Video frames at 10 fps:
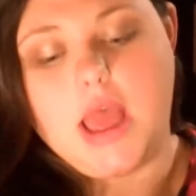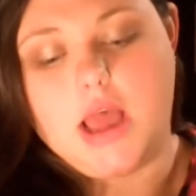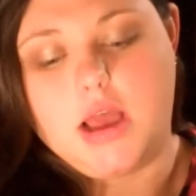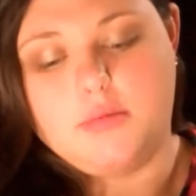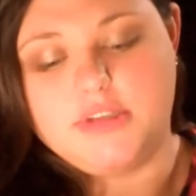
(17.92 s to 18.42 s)

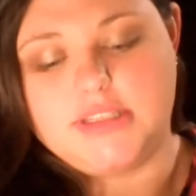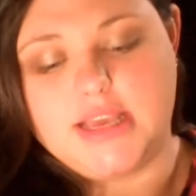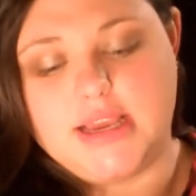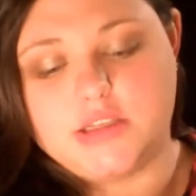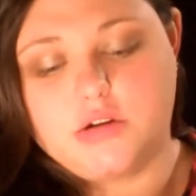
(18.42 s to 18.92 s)
um, it
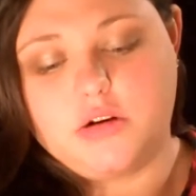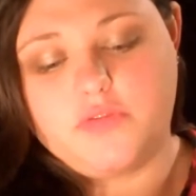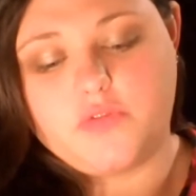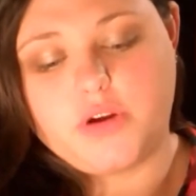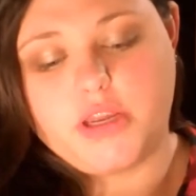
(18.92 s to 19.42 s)
says oil
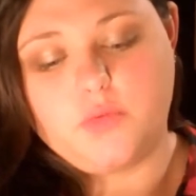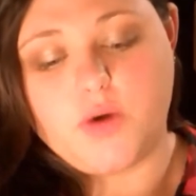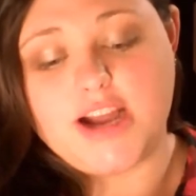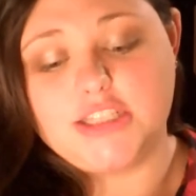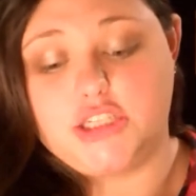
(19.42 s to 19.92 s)
free
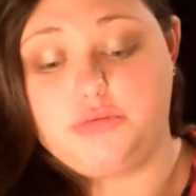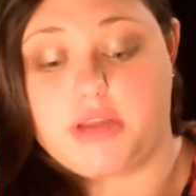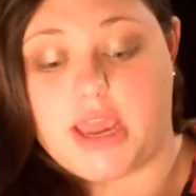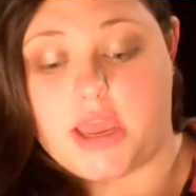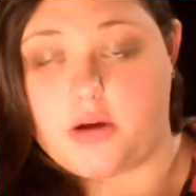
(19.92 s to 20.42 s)
winds you
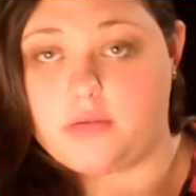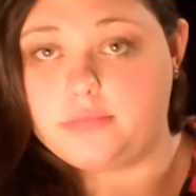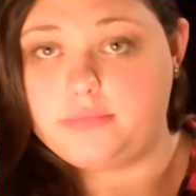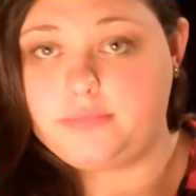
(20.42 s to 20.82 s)
down